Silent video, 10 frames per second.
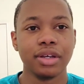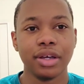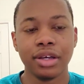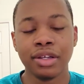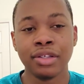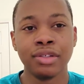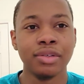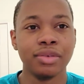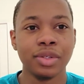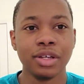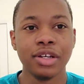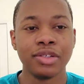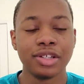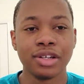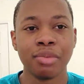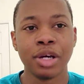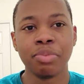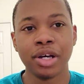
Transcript: And yeah, check out my